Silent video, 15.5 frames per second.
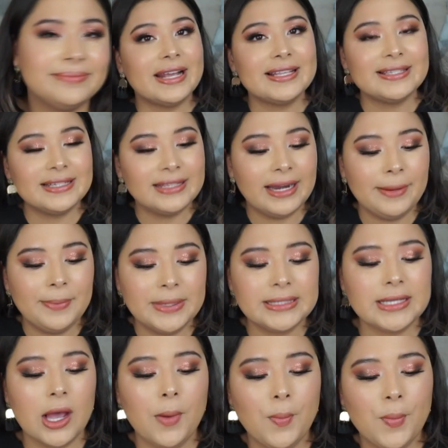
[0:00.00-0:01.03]
Next thing that I
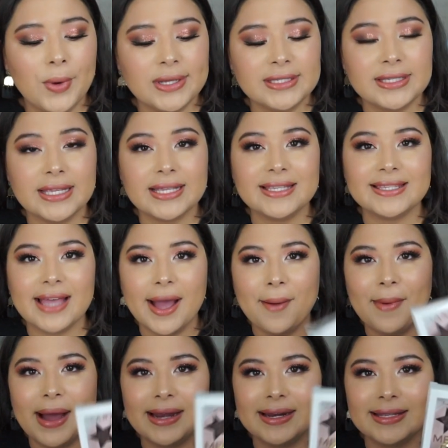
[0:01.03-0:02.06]
picked up was this
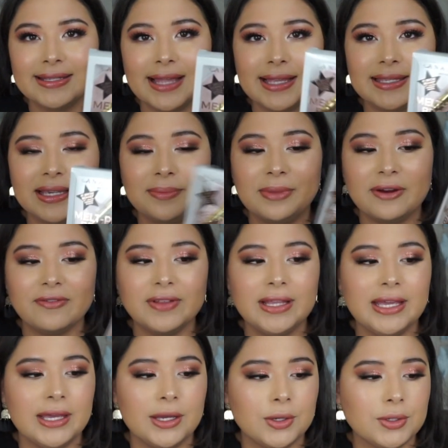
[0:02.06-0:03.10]
Anastasia
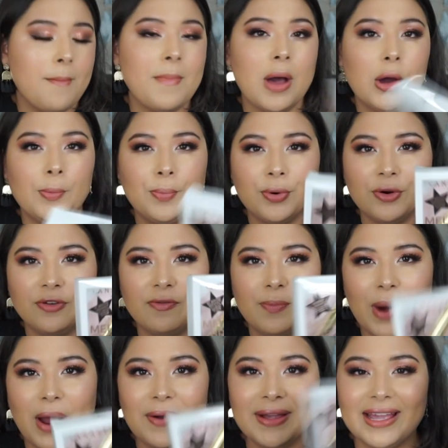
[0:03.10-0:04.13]
Beverly Hills Melt
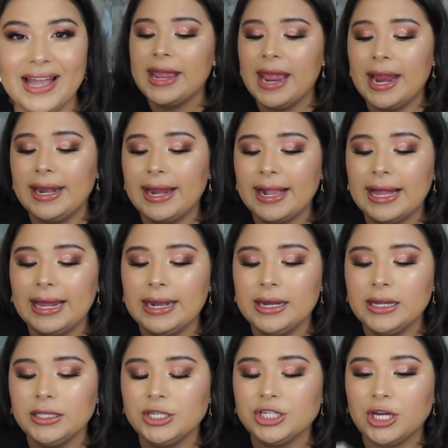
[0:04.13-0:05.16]
Proof Brow Kit, and I got it
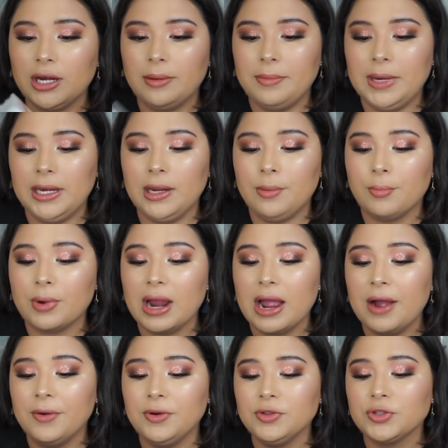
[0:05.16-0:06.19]
in the shade medium
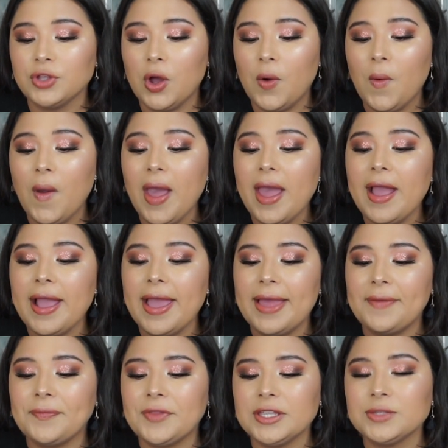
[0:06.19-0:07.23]
brown. So
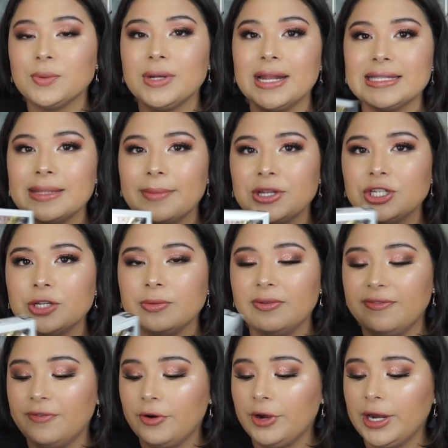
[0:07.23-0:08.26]
this one, as I mentioned
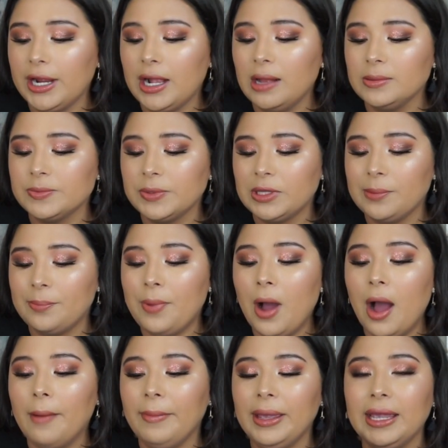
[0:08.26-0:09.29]
before, it comes with the
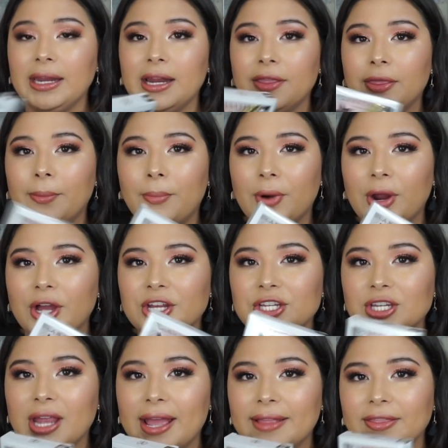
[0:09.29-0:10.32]
pomade, the
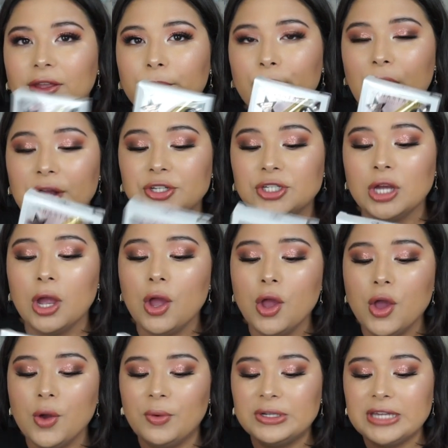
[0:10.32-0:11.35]
brush, and the brow gel,
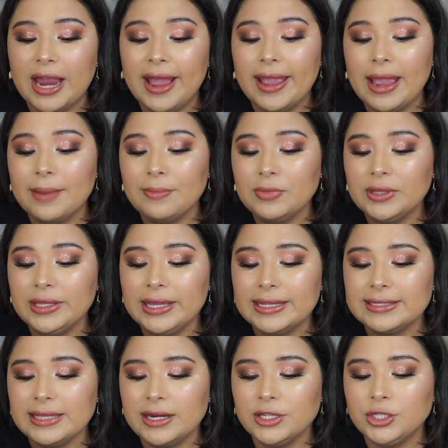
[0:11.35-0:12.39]
which I am really
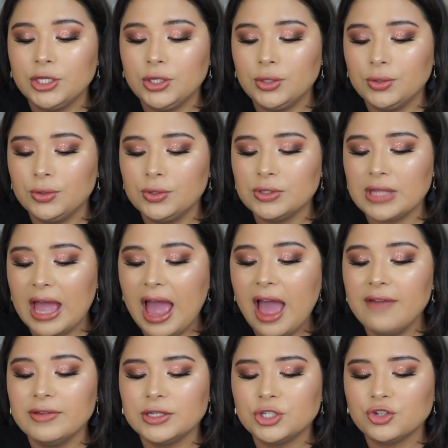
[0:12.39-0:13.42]
excited to use. I
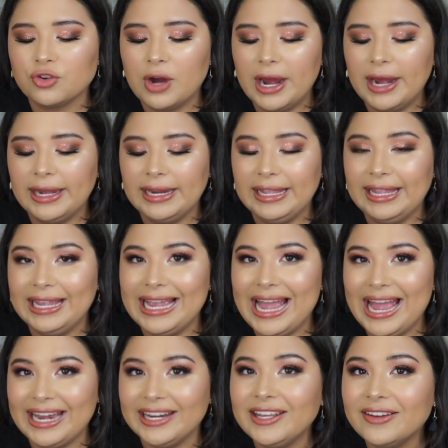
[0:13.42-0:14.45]
haven't tried
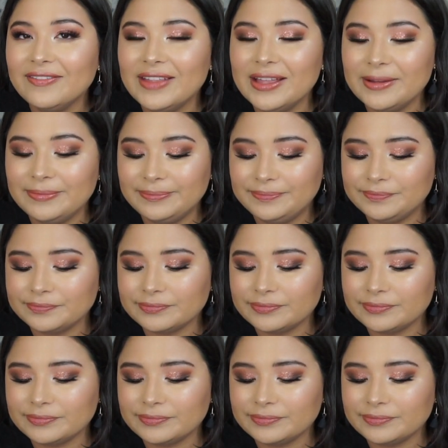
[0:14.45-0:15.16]
any of them.